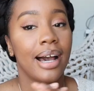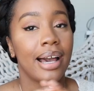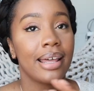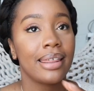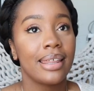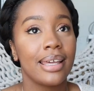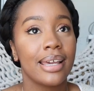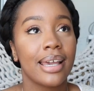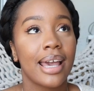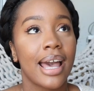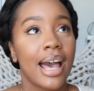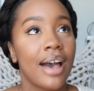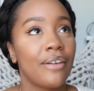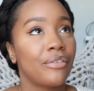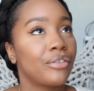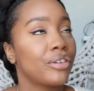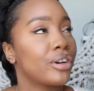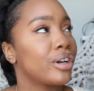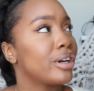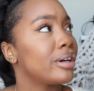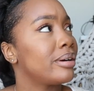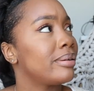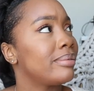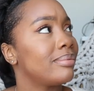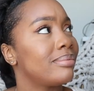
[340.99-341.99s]
I think
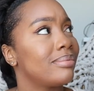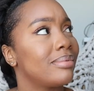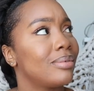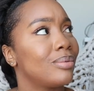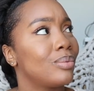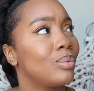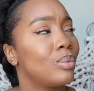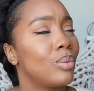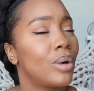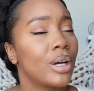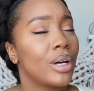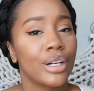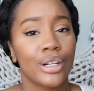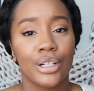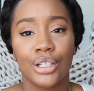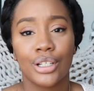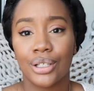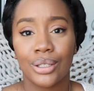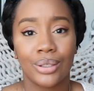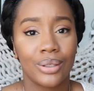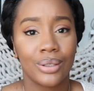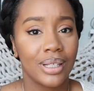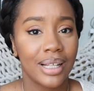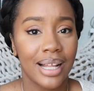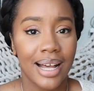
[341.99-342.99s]
after one or
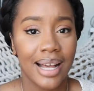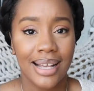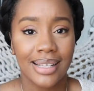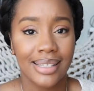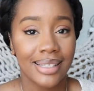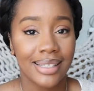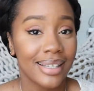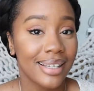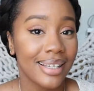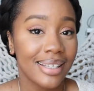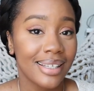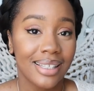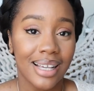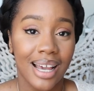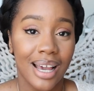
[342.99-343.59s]
two classes,